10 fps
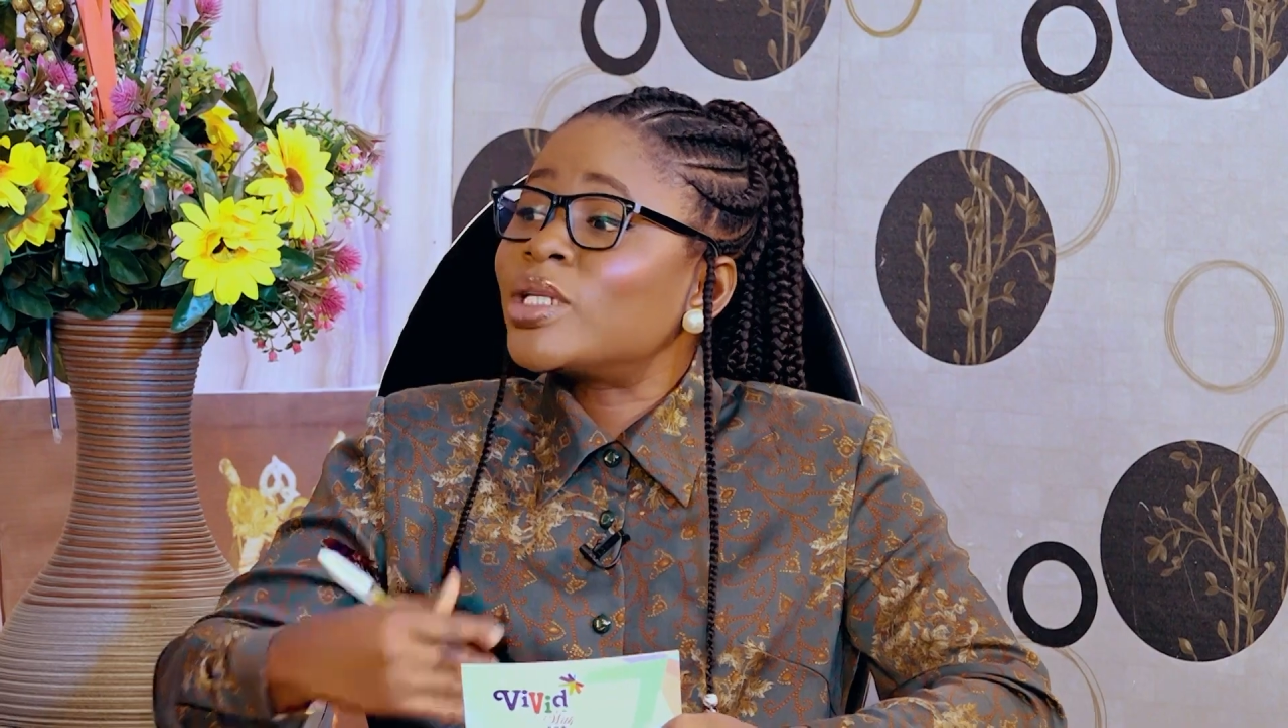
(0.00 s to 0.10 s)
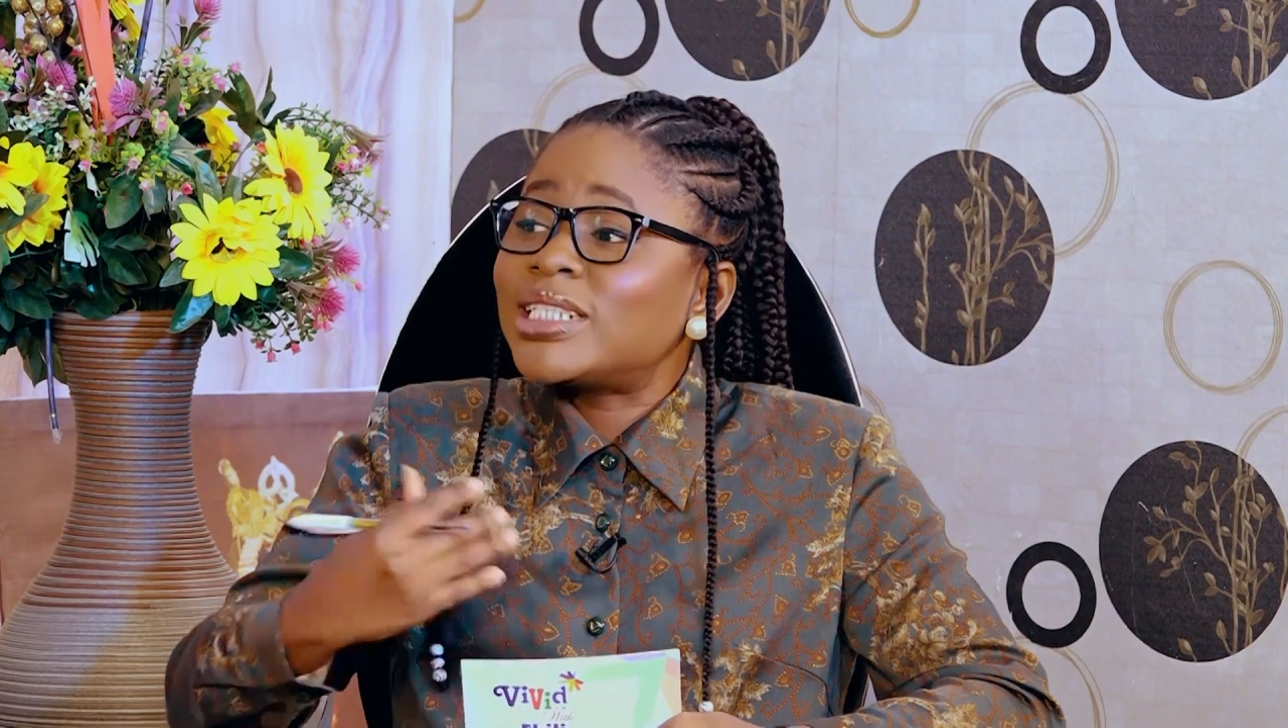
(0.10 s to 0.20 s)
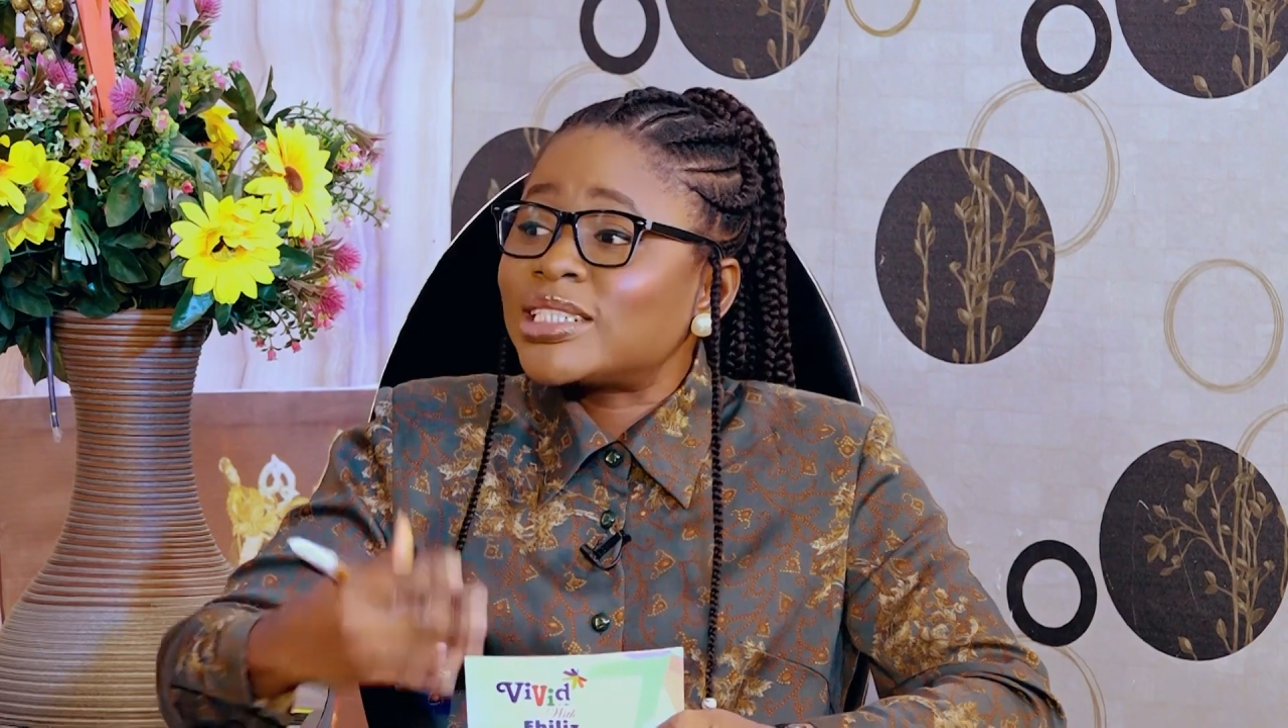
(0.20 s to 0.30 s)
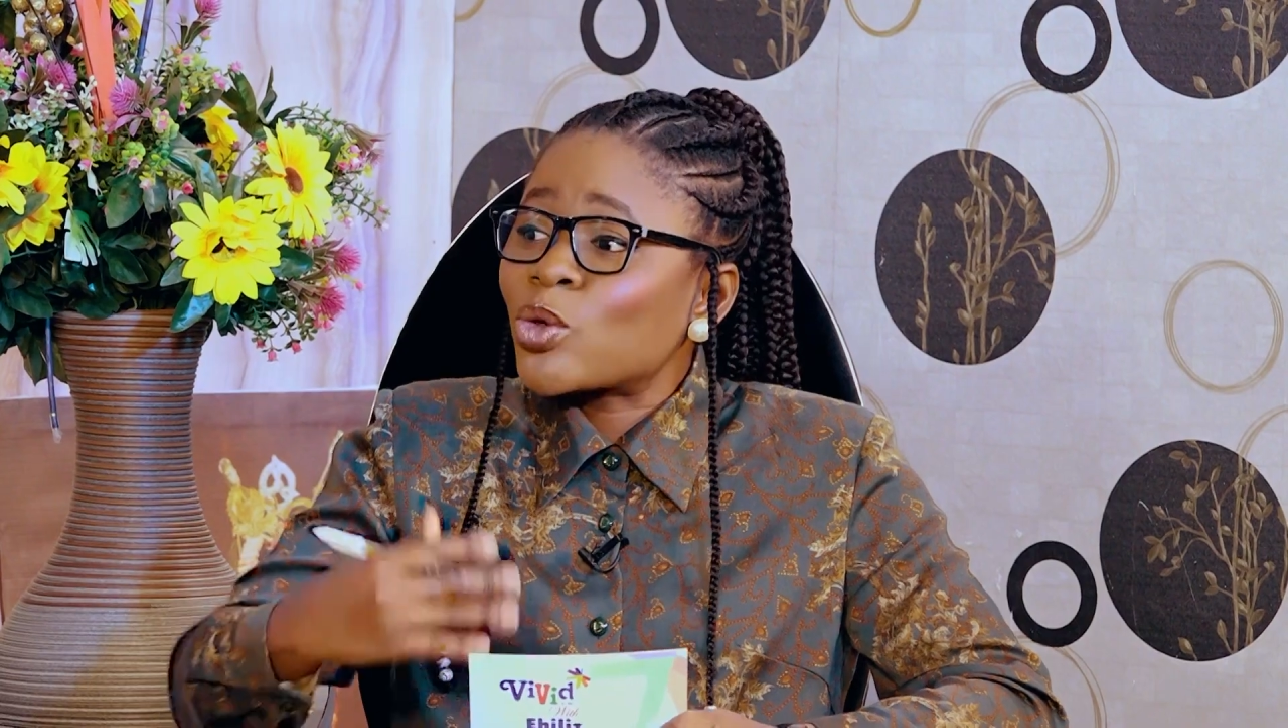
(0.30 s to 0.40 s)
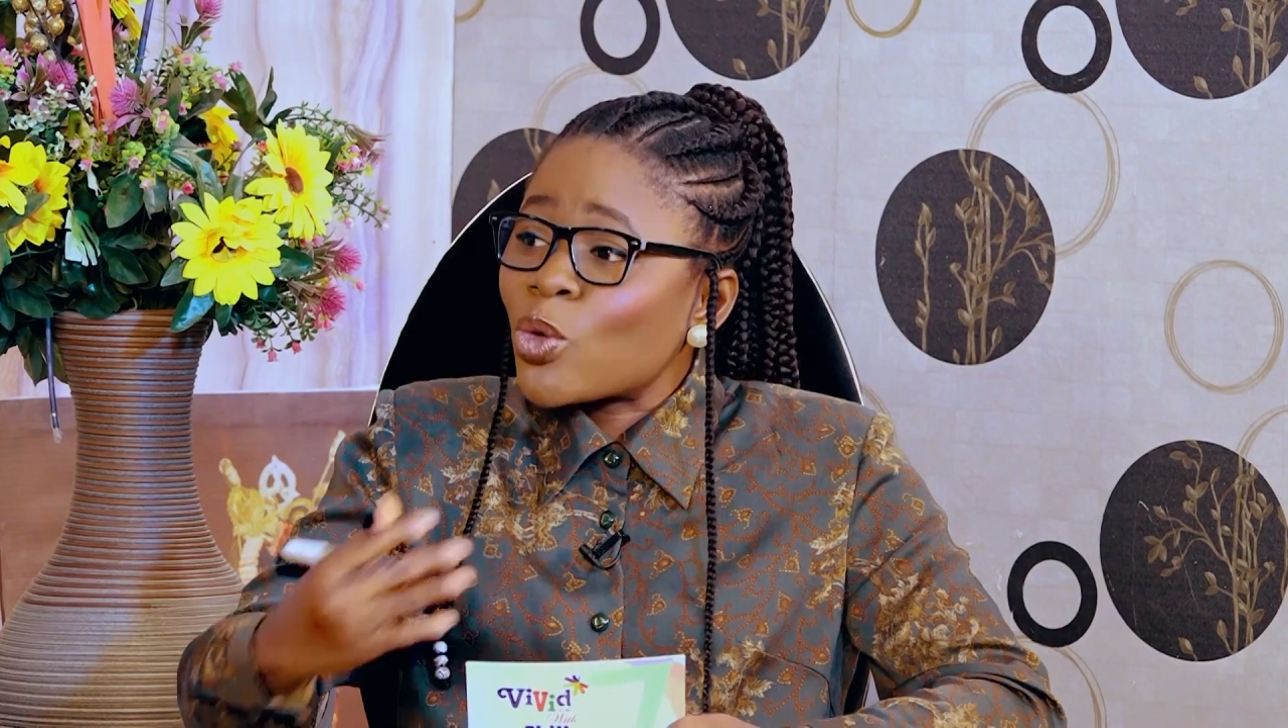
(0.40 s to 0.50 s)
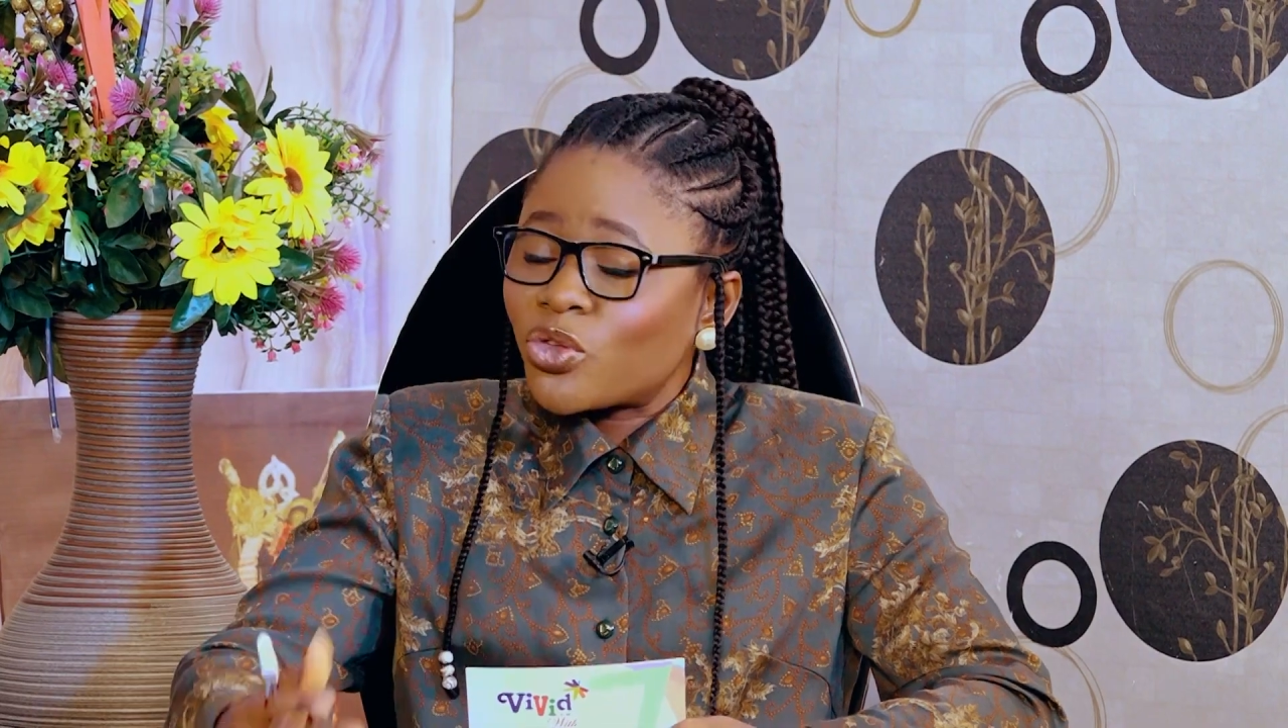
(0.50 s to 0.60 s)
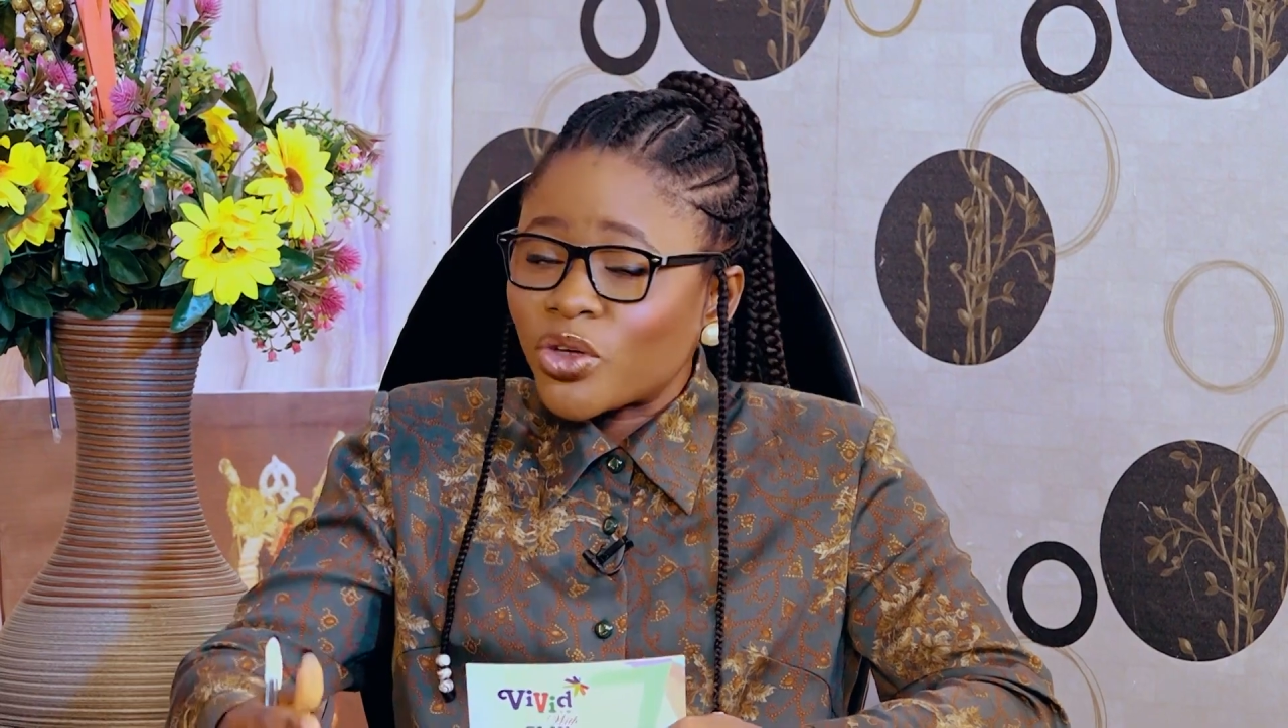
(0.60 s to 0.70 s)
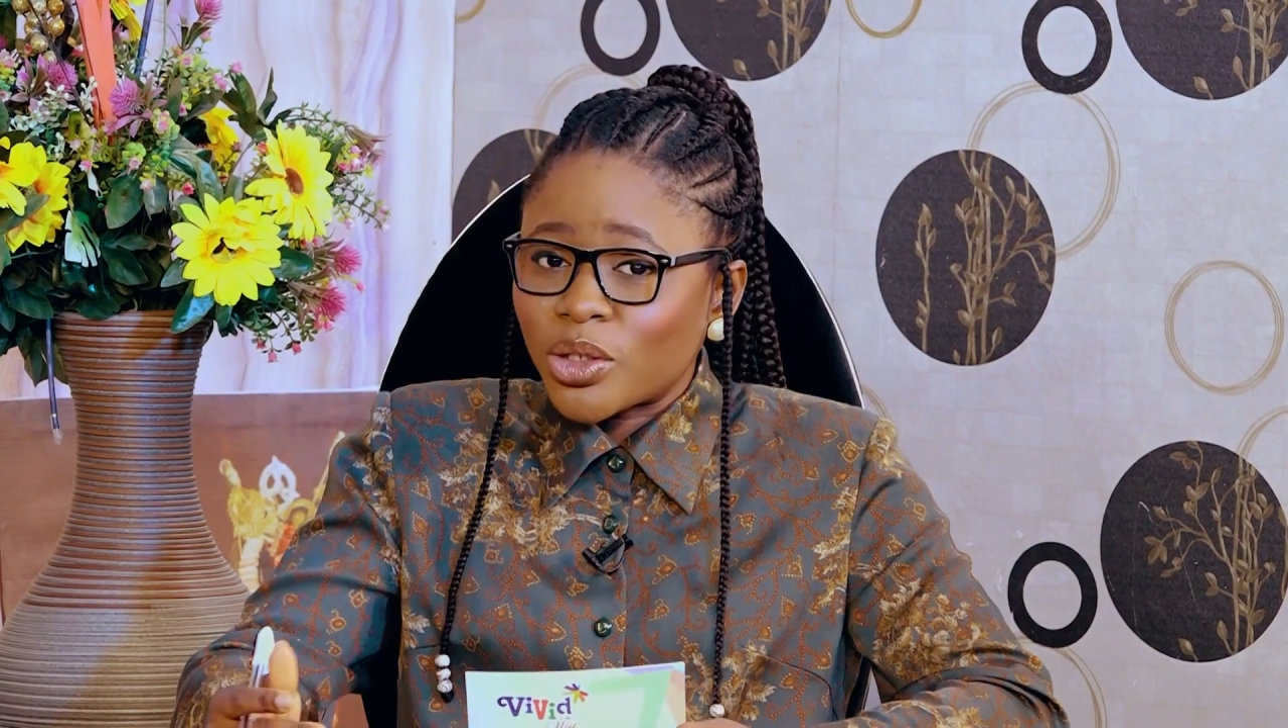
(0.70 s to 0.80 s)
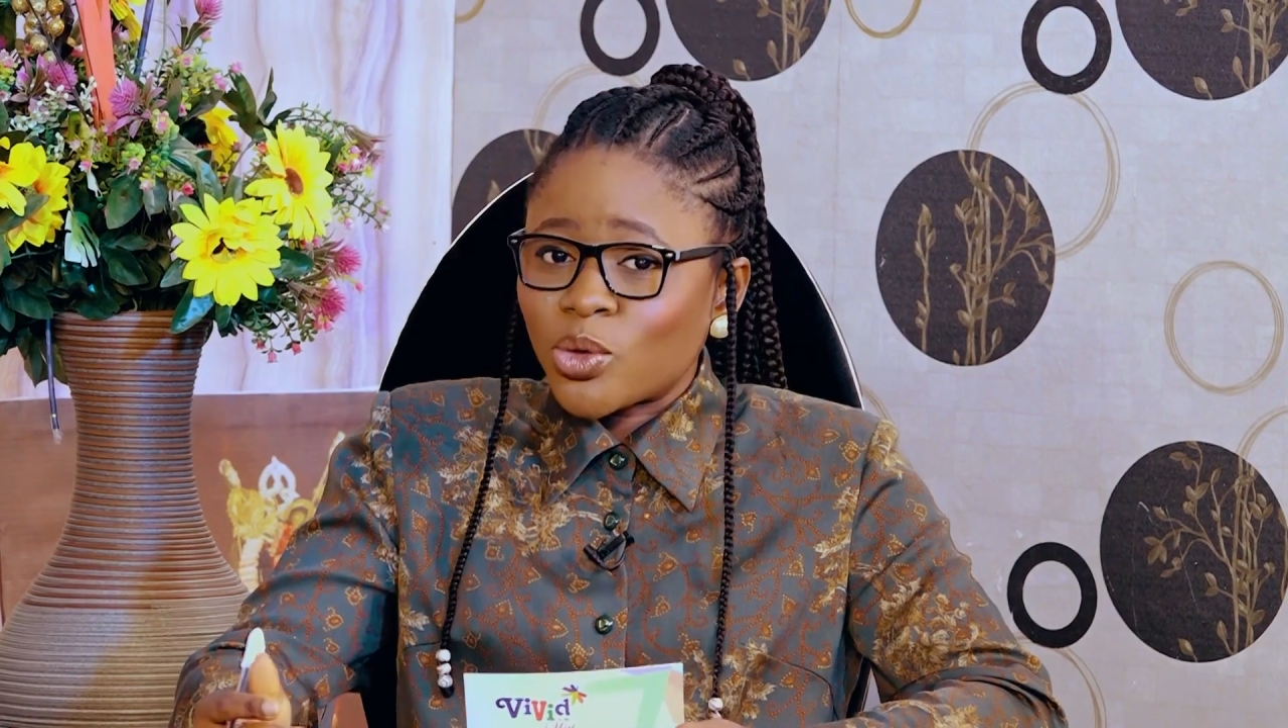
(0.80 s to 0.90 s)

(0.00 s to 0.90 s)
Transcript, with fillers: done this over